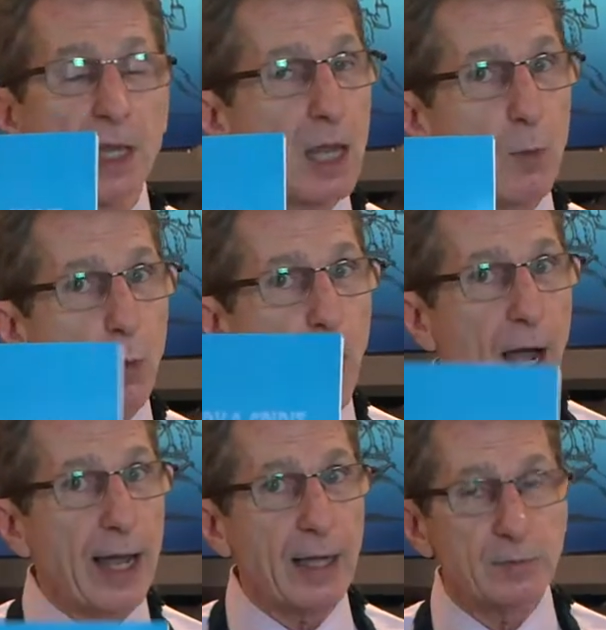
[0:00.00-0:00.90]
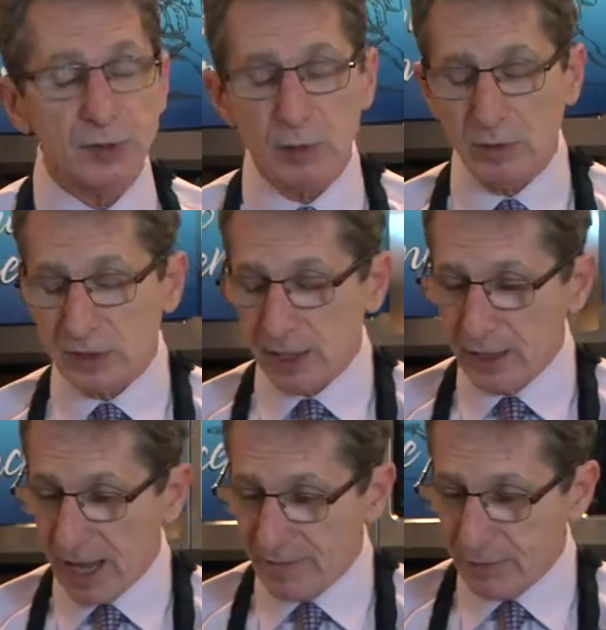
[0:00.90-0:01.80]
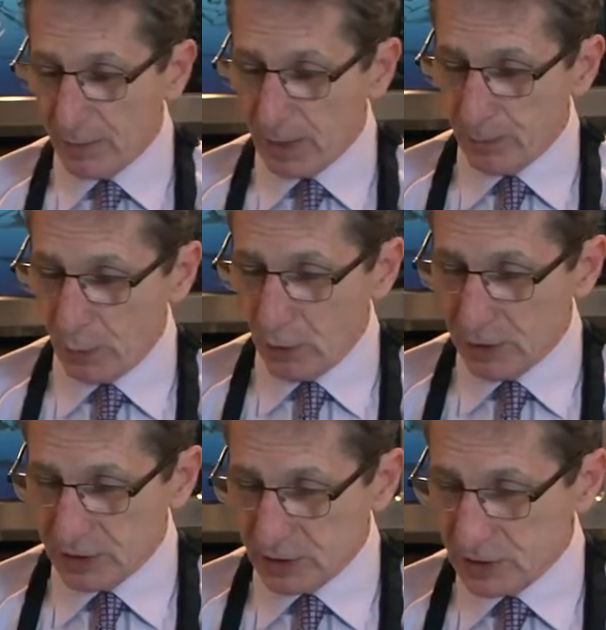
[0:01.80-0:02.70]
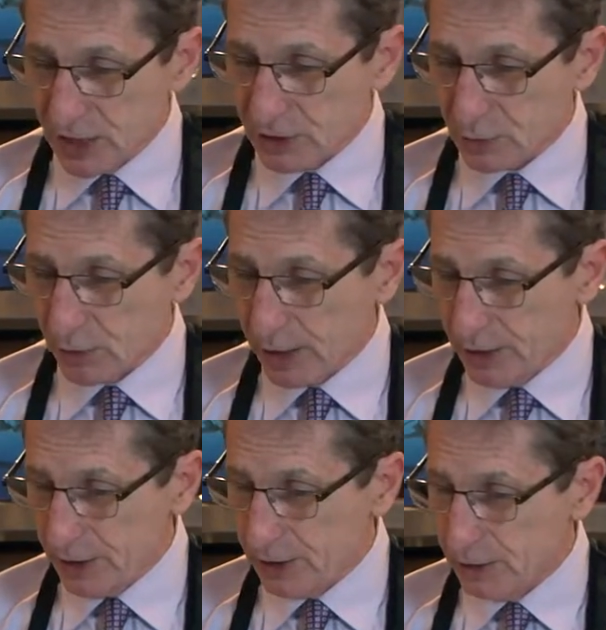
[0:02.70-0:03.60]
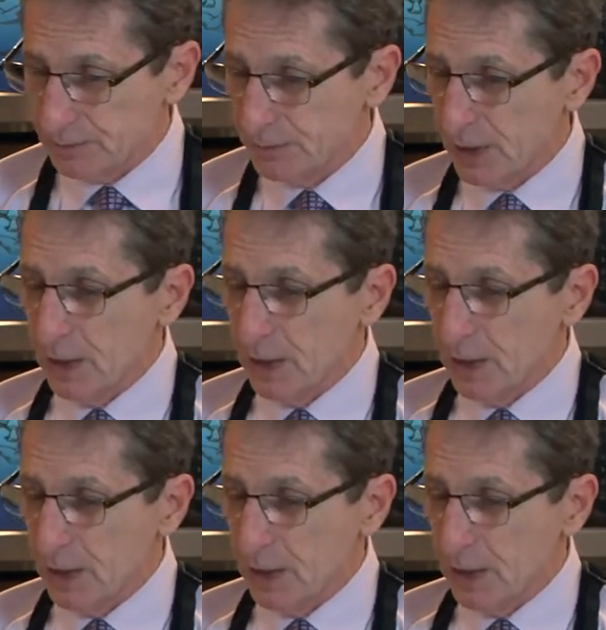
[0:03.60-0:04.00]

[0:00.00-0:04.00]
and why I'm so excited to have them on board is it says right here,